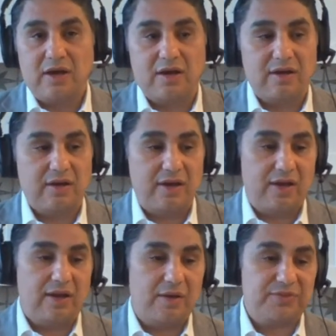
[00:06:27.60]
Uh,
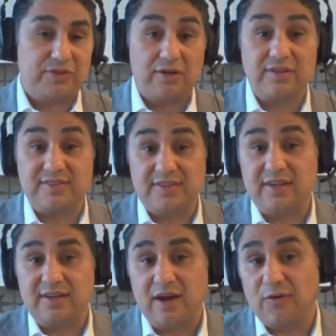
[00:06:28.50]
and I'm starting to
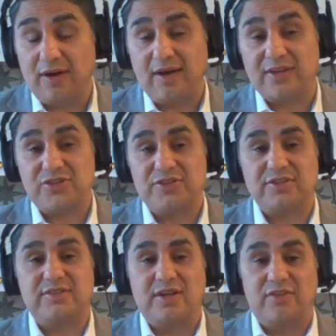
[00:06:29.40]
see it now. I actually
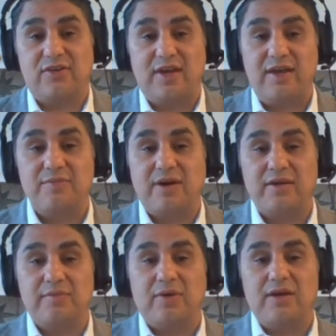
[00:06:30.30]
just the other day,
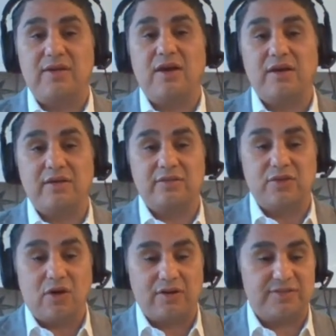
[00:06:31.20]
my my young
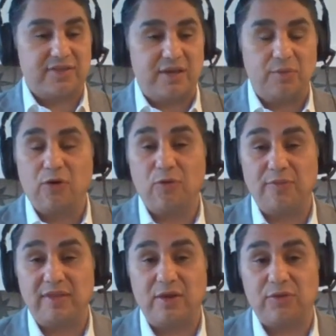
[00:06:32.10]
daughters came
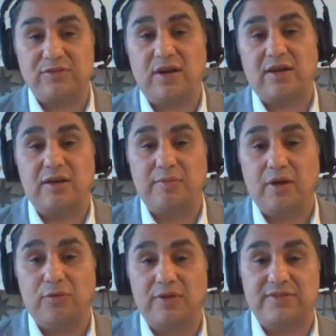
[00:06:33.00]
home and they were talking
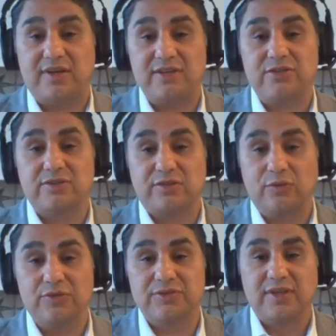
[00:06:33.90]
about residential
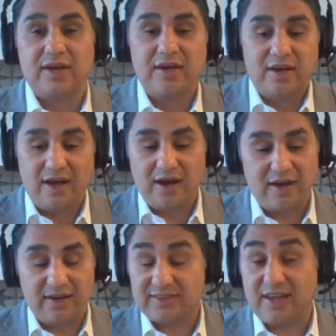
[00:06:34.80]
schools,
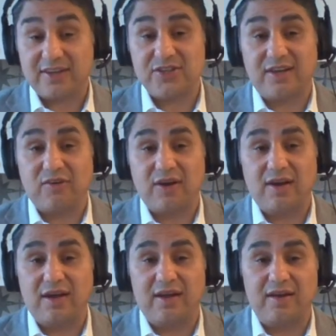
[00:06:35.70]
uh, and I was actually
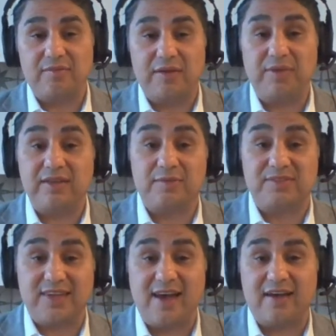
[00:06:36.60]
it, it made them
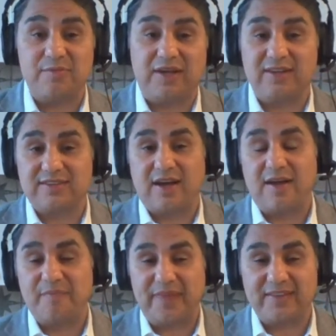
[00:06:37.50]
sad because
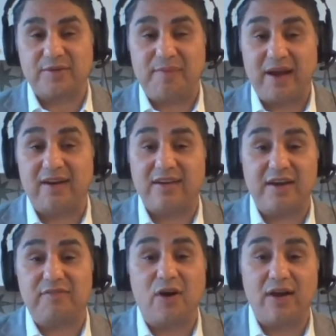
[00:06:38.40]
I, as a parent,
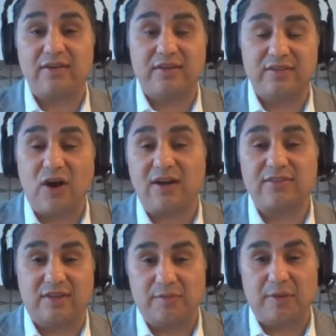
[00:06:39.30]
I've not
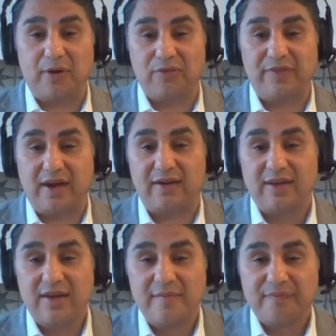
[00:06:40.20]
talked to them about that